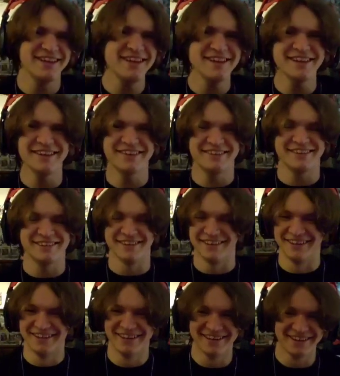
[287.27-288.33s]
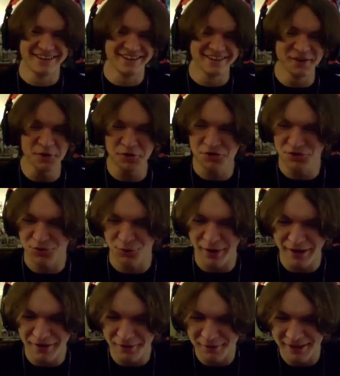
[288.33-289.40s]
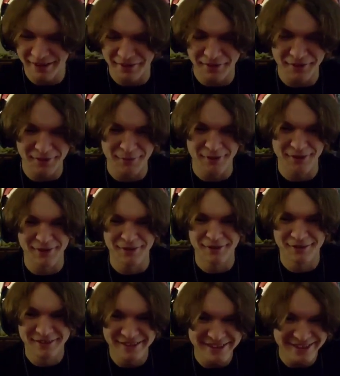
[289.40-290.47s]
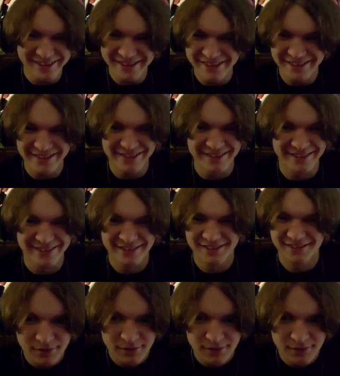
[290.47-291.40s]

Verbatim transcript: Easy! No sweat on me at all, bro. Easy.